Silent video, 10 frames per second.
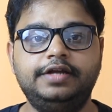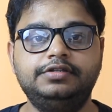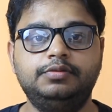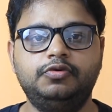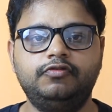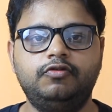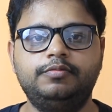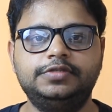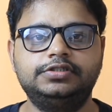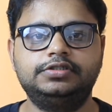and the
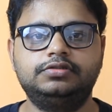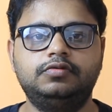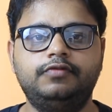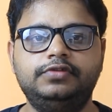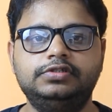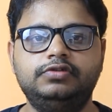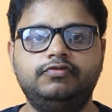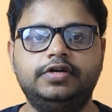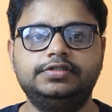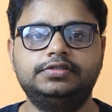performance of this
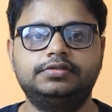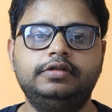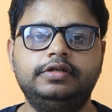device.